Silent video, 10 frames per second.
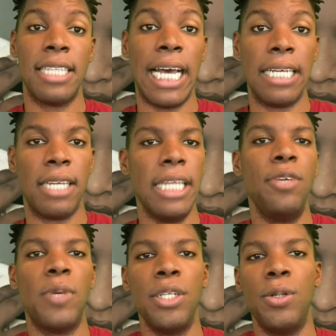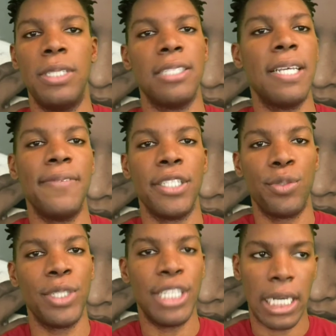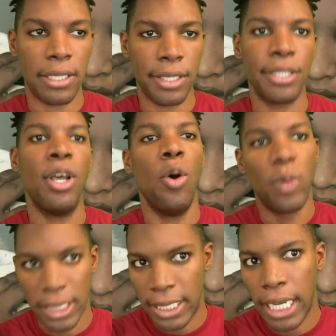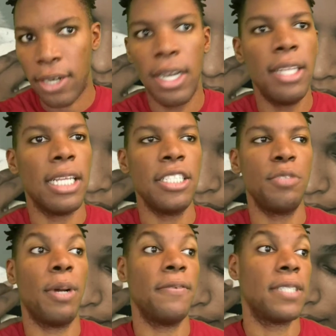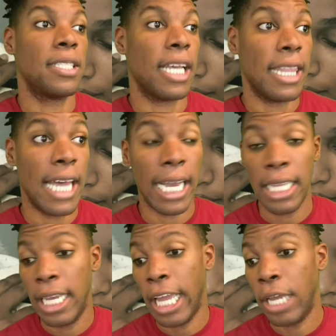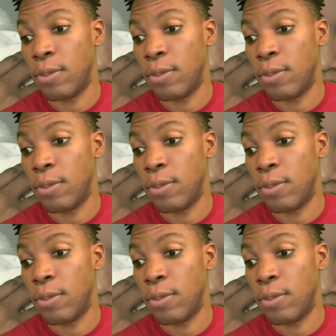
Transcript: that anyone who doesn't have an issue with Joseline was there. Let's just purpose it like that. It